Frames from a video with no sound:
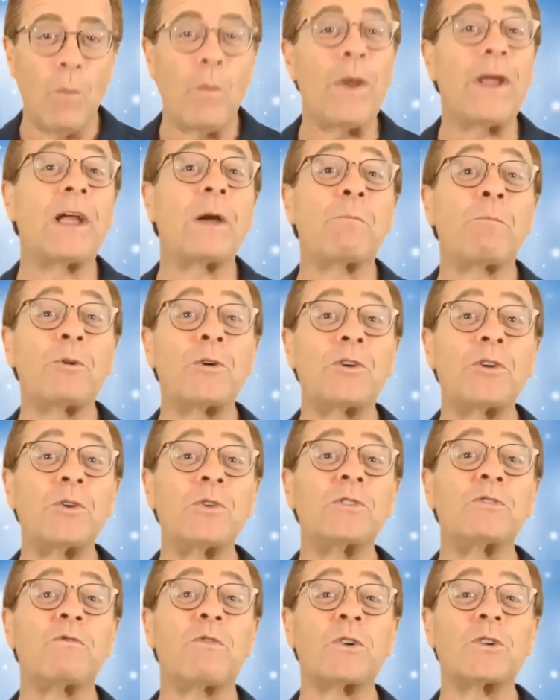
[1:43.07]
We can
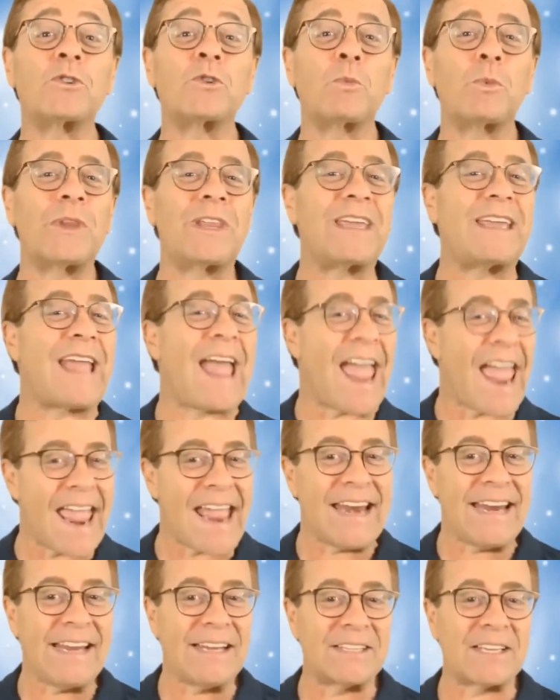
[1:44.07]
produce virtually
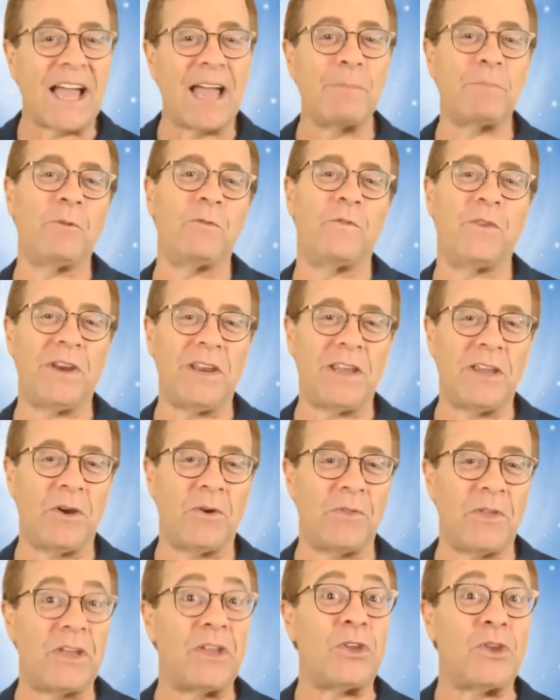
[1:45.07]
any type of video
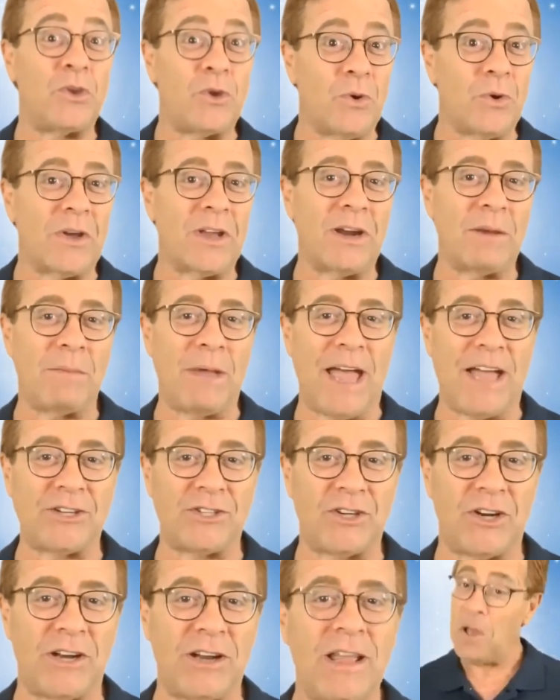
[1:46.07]
that you can
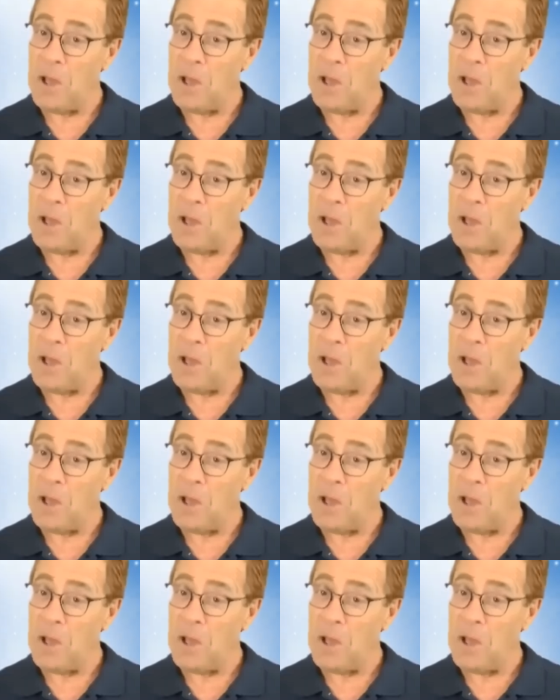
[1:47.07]
imagine.